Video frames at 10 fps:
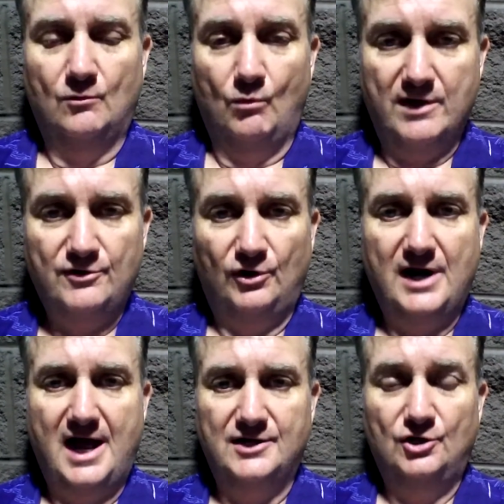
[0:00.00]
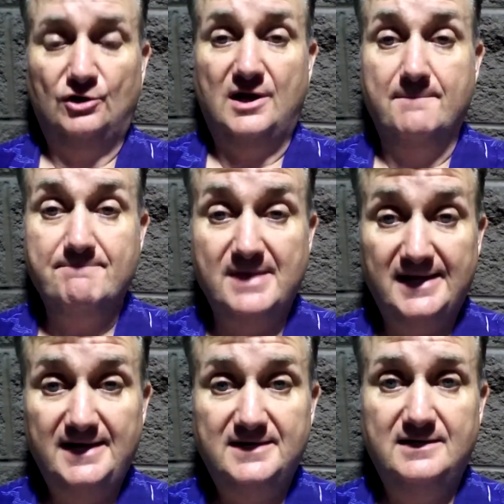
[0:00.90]
whether or not you're
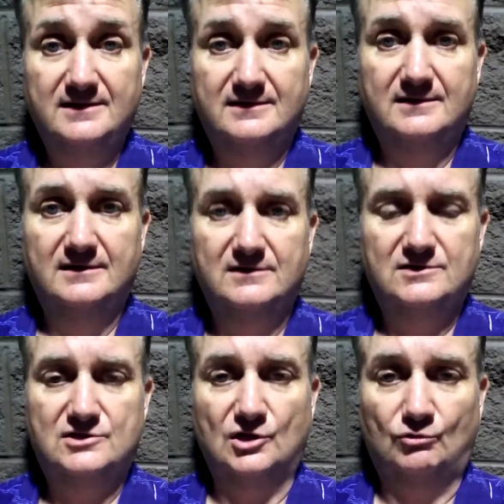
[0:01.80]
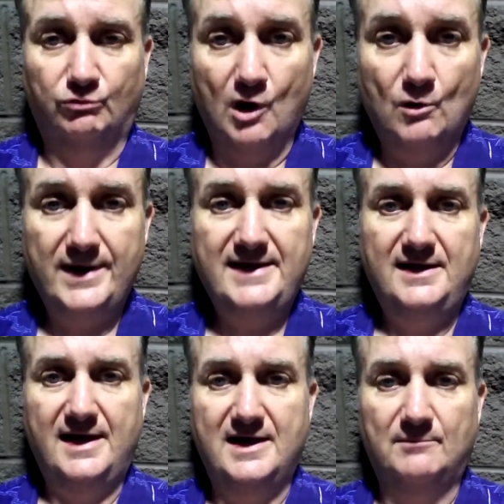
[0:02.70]
committed to
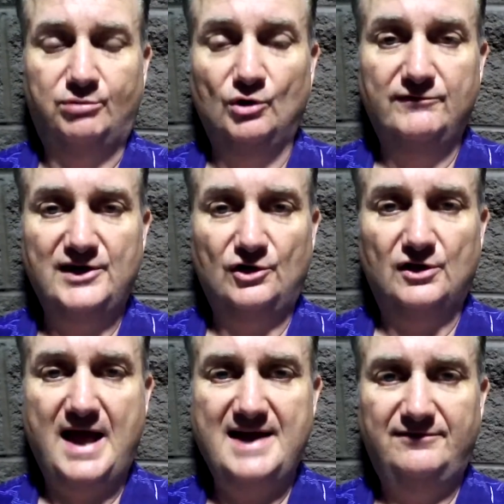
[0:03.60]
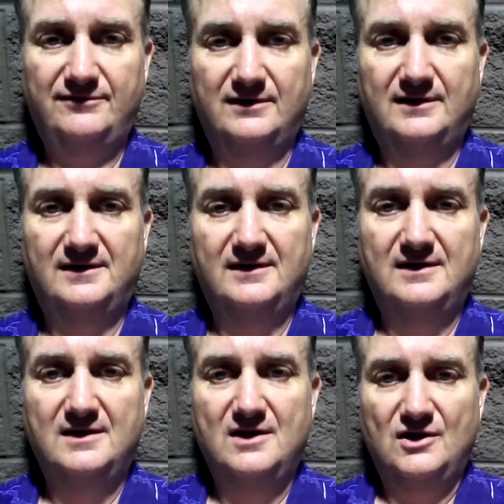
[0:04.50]
growing and improving your life,
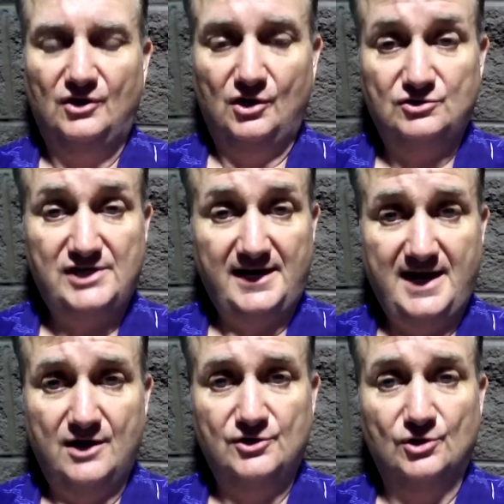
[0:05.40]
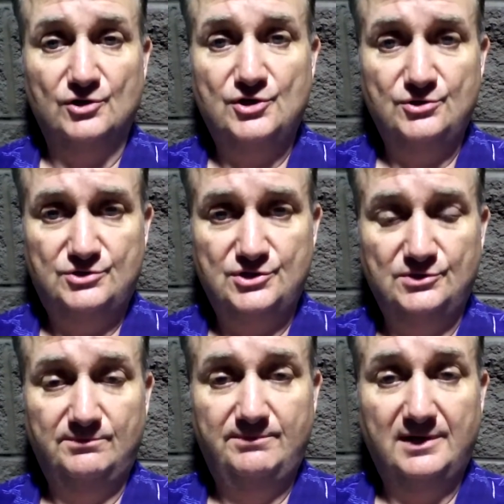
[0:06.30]
go check out your
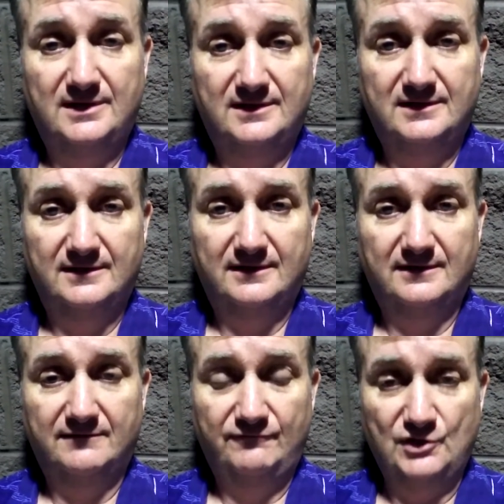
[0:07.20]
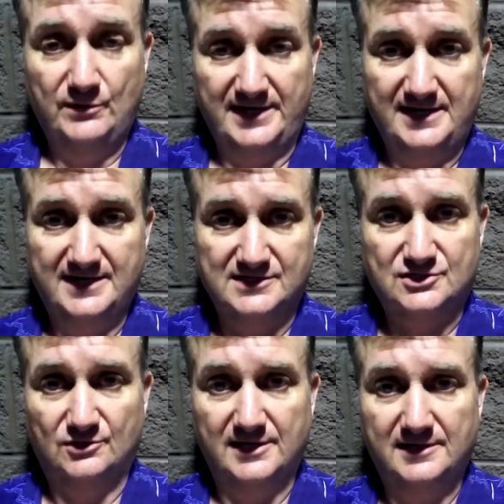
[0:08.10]
YouTube viewing
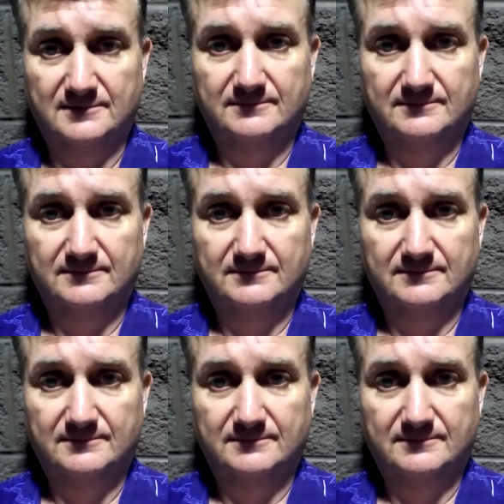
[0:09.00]
history.